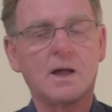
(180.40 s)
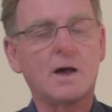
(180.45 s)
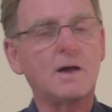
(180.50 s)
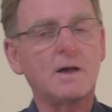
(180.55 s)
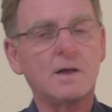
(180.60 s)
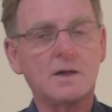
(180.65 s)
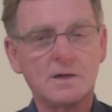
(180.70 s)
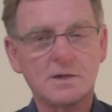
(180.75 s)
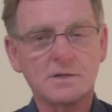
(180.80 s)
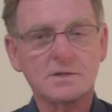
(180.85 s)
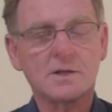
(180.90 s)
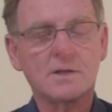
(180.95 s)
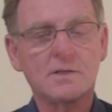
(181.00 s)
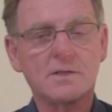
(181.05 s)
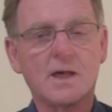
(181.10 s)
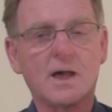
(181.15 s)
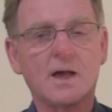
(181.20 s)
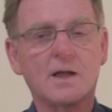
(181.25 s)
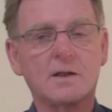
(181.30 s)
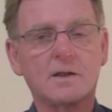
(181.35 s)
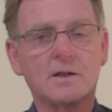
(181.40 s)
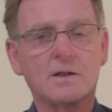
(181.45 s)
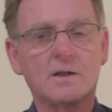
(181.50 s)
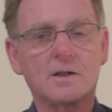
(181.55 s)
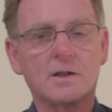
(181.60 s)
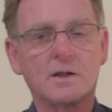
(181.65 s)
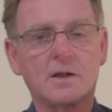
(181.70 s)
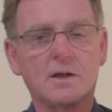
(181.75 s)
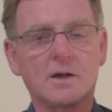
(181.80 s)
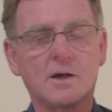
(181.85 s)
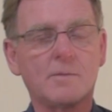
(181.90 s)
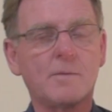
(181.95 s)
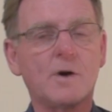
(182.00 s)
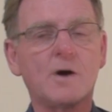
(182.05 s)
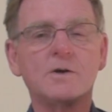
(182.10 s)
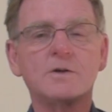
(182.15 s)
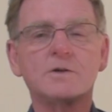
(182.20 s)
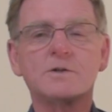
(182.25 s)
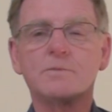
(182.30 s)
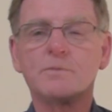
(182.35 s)
Now, isn't that a
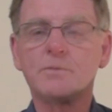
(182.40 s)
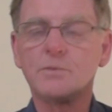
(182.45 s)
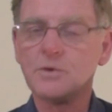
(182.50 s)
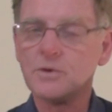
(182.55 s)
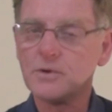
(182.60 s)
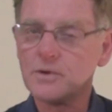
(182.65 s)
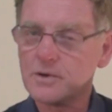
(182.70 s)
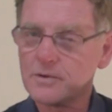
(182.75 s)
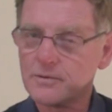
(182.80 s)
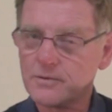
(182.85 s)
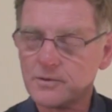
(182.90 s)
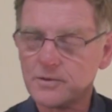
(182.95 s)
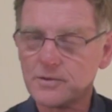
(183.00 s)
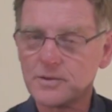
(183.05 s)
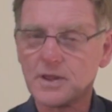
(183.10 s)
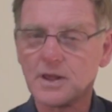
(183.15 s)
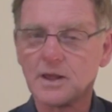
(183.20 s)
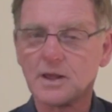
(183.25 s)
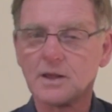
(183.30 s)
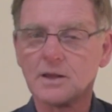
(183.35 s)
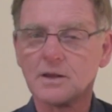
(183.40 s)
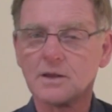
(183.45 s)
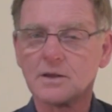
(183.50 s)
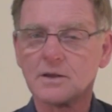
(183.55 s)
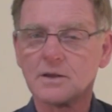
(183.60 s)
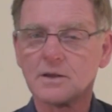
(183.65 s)
most beautiful thing?